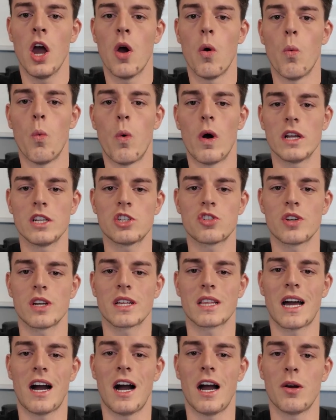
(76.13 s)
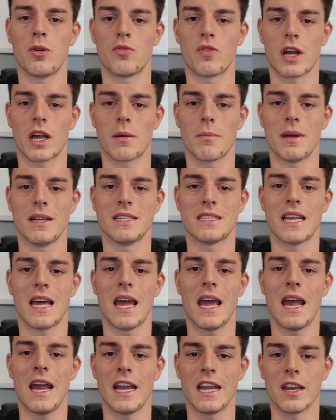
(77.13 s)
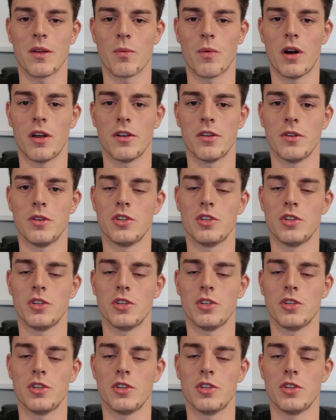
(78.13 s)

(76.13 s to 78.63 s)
one trick that I would recommend to anyone